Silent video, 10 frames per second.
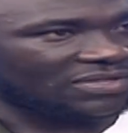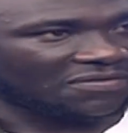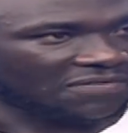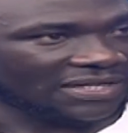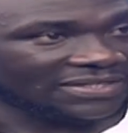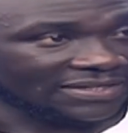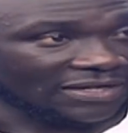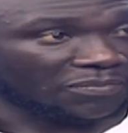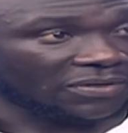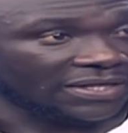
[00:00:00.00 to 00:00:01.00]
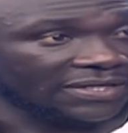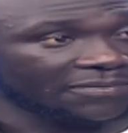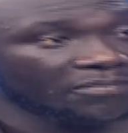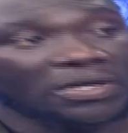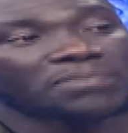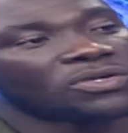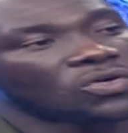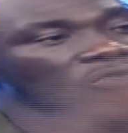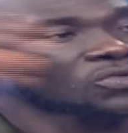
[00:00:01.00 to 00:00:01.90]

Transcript: and factors at play. But because